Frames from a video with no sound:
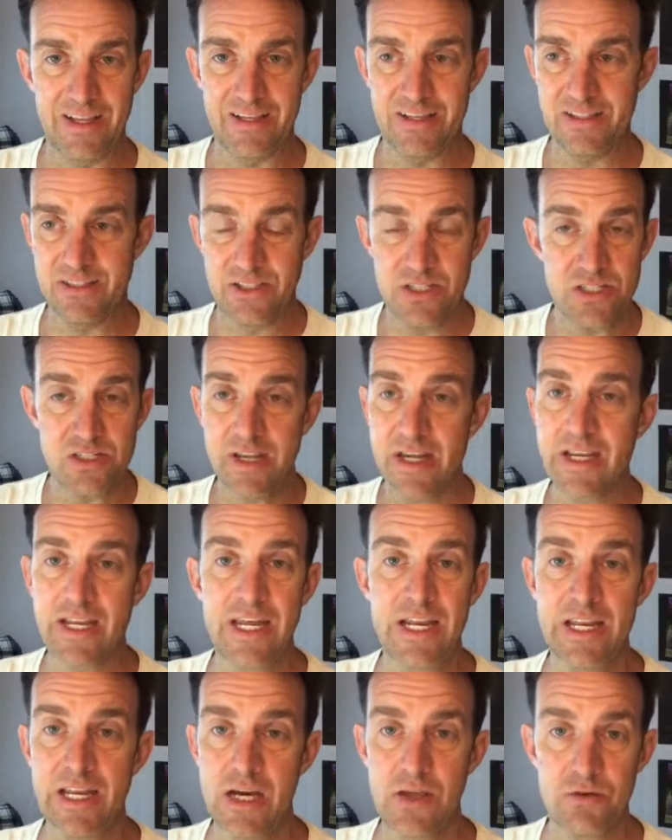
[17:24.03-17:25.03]
just like
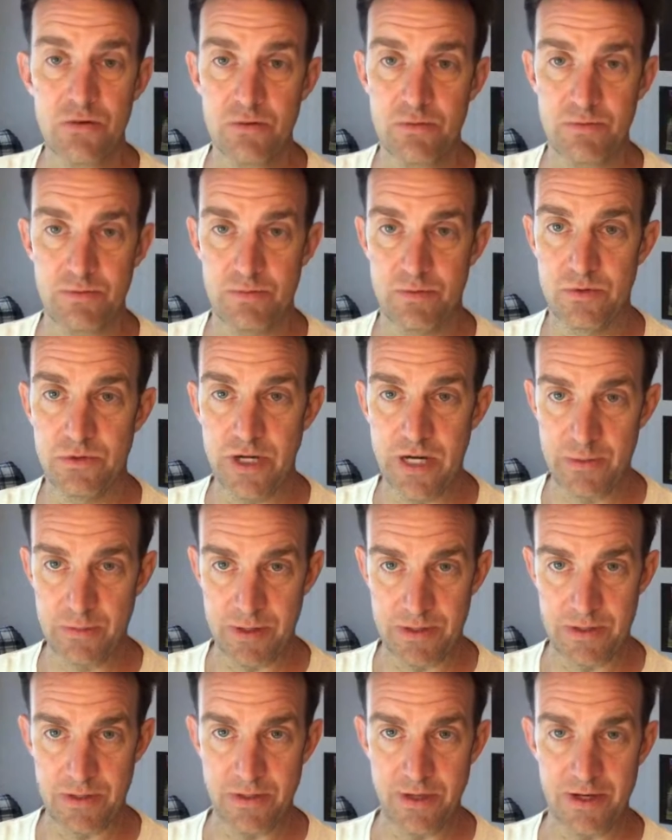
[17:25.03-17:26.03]
any other trading
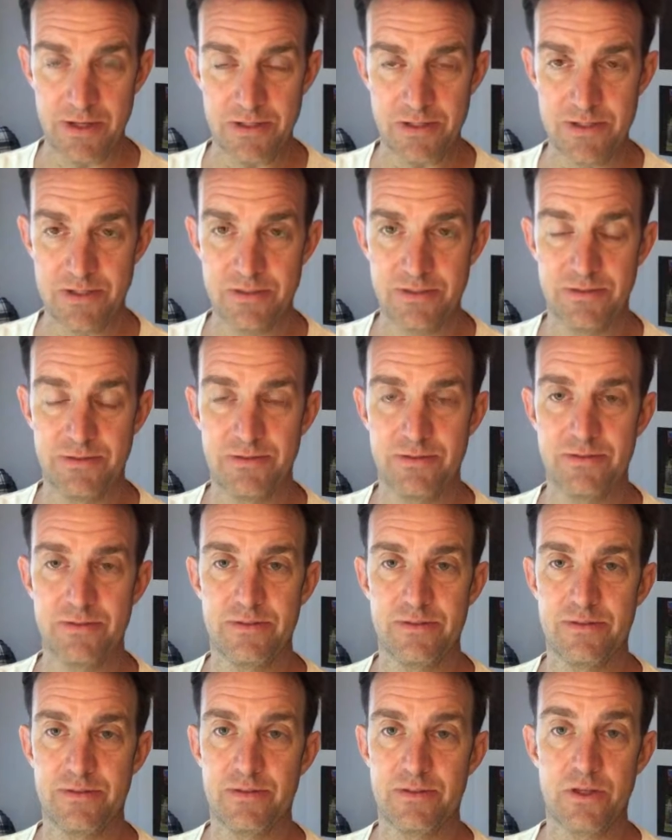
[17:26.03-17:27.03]
method does.
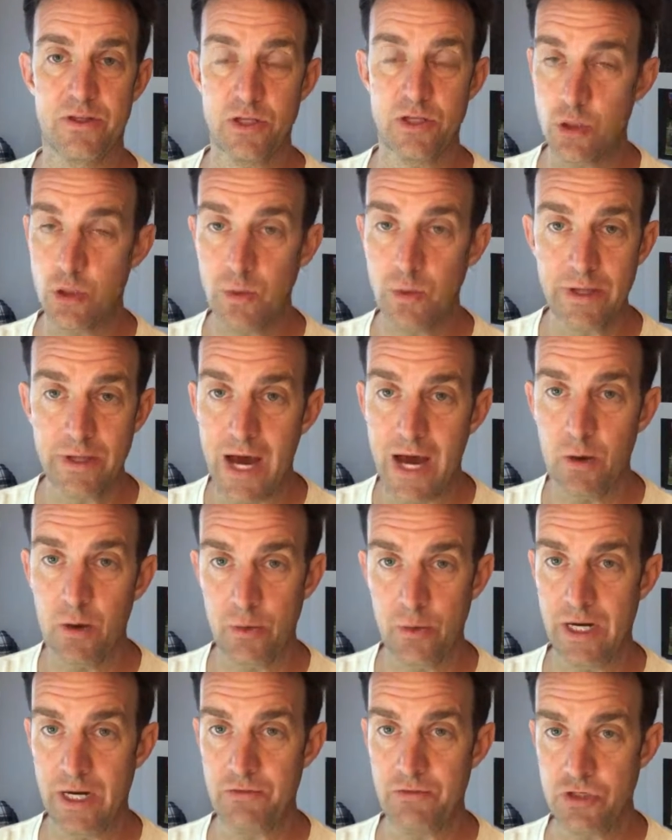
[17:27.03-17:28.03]
You will not
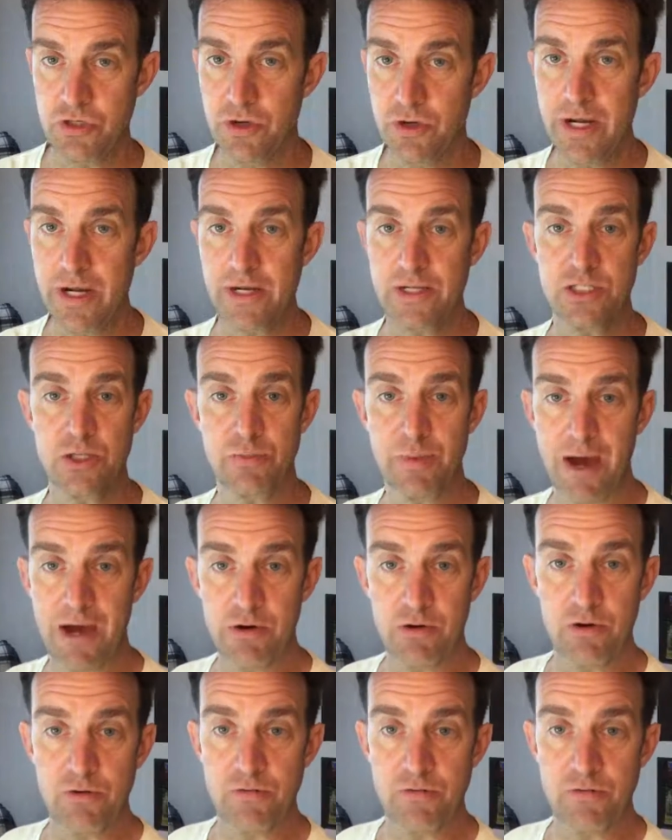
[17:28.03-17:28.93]
win every trade. As a matter of